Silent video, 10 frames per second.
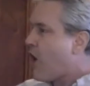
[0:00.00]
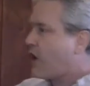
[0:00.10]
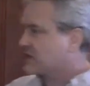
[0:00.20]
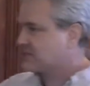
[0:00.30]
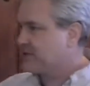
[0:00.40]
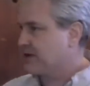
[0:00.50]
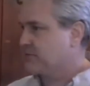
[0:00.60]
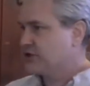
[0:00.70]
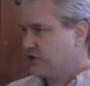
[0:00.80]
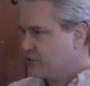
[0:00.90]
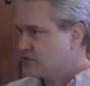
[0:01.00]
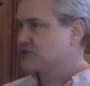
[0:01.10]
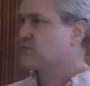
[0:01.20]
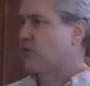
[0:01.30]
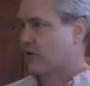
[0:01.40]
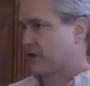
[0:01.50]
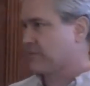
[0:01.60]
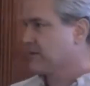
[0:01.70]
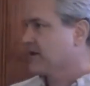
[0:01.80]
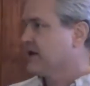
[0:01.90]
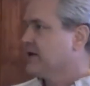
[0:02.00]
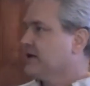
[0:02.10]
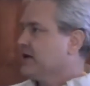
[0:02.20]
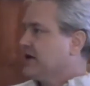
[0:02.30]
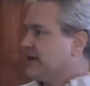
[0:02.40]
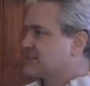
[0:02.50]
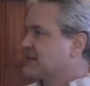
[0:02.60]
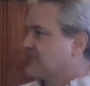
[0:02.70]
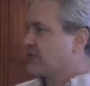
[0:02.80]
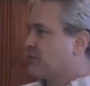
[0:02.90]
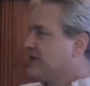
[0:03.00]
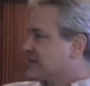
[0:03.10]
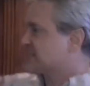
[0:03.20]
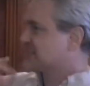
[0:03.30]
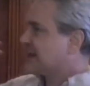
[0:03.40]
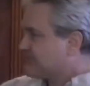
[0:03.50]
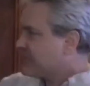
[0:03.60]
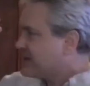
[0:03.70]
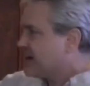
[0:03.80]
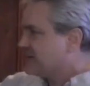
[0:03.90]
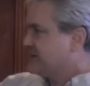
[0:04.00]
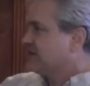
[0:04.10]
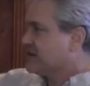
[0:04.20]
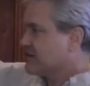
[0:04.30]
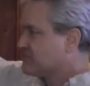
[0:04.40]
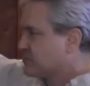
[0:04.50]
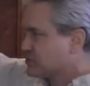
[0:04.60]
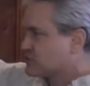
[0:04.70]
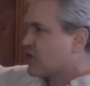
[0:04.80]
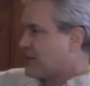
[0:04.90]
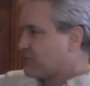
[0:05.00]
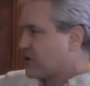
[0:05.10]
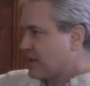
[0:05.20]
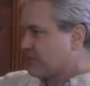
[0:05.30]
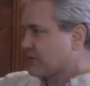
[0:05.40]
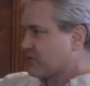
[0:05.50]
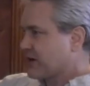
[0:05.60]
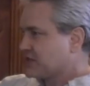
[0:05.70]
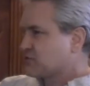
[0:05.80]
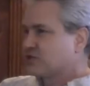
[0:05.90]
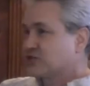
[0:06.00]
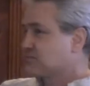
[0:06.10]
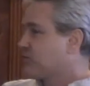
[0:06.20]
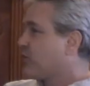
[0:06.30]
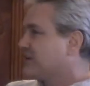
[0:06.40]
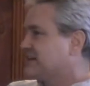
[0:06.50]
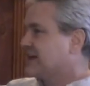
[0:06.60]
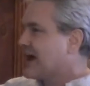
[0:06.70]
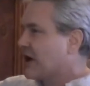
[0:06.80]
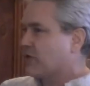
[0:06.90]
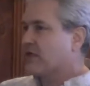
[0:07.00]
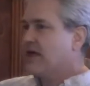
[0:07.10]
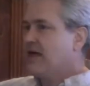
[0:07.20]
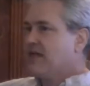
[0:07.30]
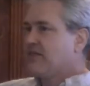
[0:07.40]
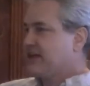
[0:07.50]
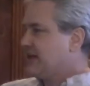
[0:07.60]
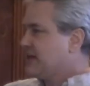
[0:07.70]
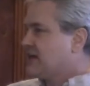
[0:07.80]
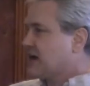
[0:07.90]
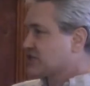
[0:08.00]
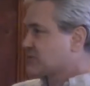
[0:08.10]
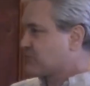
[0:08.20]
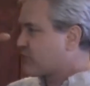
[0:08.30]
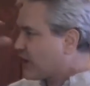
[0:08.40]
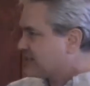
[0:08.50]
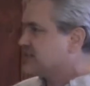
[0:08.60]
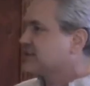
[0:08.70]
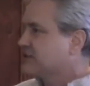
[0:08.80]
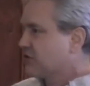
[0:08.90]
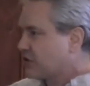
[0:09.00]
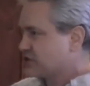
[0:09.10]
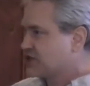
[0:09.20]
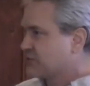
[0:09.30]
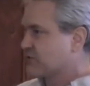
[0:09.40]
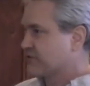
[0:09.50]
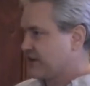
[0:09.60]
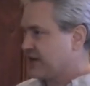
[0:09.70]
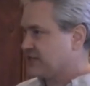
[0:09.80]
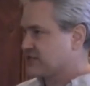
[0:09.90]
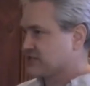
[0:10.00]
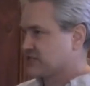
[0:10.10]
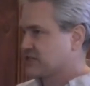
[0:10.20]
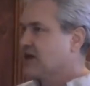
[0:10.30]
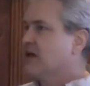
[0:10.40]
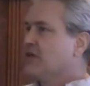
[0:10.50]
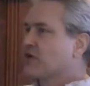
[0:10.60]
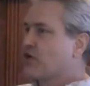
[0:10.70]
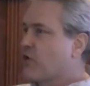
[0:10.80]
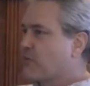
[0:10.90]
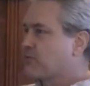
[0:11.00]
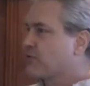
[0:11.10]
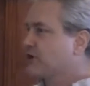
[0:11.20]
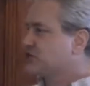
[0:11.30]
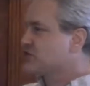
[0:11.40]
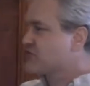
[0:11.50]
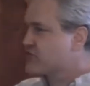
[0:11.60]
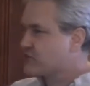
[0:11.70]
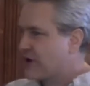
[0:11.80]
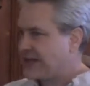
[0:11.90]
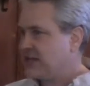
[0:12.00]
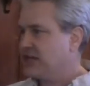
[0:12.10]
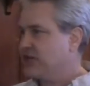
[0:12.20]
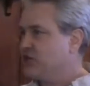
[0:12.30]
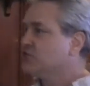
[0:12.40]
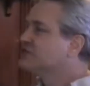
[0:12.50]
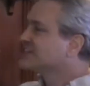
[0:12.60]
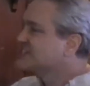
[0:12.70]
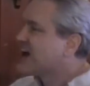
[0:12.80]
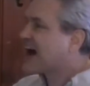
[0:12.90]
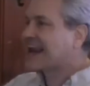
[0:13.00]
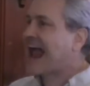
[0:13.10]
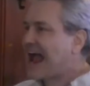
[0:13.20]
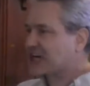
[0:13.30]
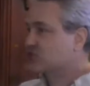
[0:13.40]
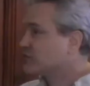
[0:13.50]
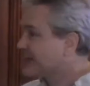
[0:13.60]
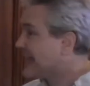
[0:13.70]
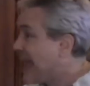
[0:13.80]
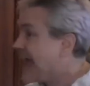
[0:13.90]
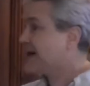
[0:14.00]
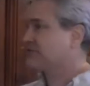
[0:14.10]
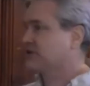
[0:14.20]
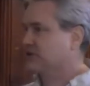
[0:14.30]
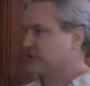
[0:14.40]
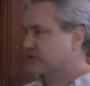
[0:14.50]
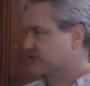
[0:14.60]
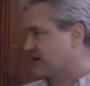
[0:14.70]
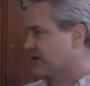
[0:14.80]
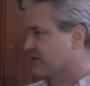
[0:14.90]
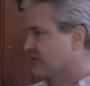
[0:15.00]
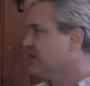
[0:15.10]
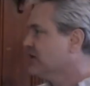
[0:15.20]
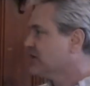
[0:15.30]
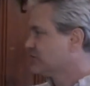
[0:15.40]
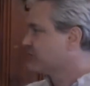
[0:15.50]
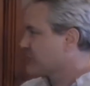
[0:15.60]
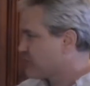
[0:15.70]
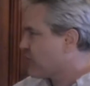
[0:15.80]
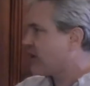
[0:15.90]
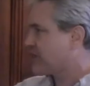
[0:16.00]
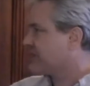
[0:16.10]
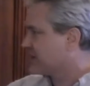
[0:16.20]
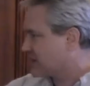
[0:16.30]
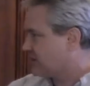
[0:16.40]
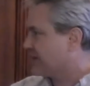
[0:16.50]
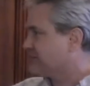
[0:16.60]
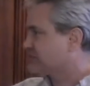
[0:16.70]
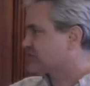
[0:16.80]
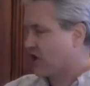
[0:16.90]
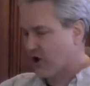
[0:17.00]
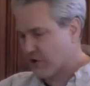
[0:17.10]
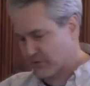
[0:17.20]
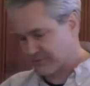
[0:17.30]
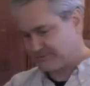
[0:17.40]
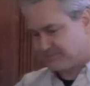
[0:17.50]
ought to be able to use more. It's not that we accept the idea of bourgeois property rights. We're just pointing out that in a surprisingly large number of cases, the corporation threatening you does not actually have clear title to the thought that it claims to own.